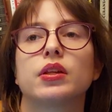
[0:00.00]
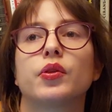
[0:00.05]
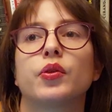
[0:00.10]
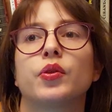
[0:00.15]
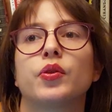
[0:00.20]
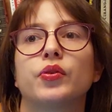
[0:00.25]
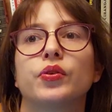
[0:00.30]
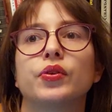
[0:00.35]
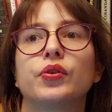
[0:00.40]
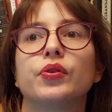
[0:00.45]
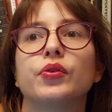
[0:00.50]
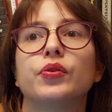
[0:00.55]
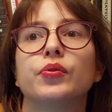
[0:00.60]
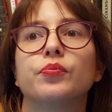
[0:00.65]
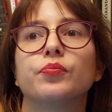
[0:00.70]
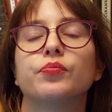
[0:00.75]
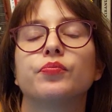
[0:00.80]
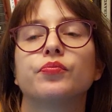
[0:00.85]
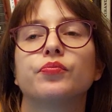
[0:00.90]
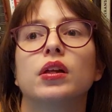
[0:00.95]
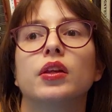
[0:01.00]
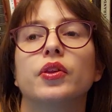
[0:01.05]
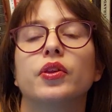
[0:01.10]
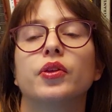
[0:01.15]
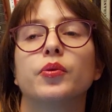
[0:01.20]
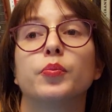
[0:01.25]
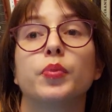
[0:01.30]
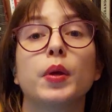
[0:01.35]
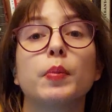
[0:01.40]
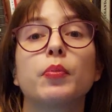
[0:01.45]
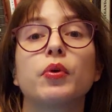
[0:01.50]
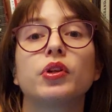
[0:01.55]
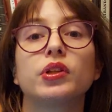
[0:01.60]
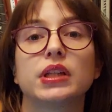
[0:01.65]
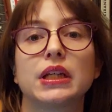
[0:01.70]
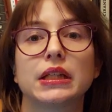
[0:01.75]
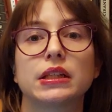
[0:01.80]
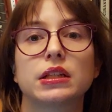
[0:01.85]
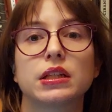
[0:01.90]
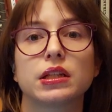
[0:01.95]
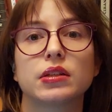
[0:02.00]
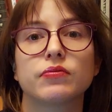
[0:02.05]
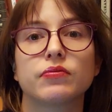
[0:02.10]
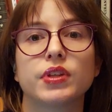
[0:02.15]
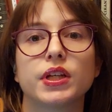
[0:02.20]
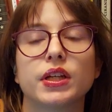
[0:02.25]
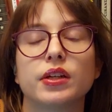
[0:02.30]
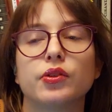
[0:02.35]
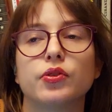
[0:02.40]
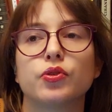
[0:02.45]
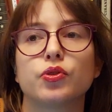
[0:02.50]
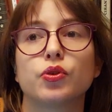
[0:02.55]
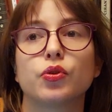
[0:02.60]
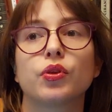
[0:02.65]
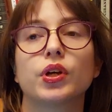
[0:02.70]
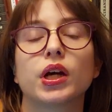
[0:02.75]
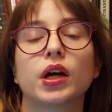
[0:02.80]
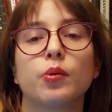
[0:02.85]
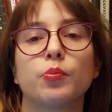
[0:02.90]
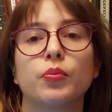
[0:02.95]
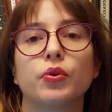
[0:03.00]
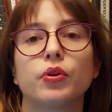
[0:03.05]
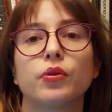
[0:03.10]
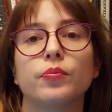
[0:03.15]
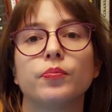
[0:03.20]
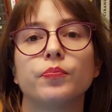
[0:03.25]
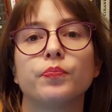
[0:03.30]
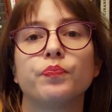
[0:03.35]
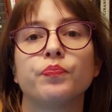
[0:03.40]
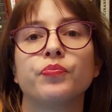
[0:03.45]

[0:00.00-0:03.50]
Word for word: the the people that live there, so the couple,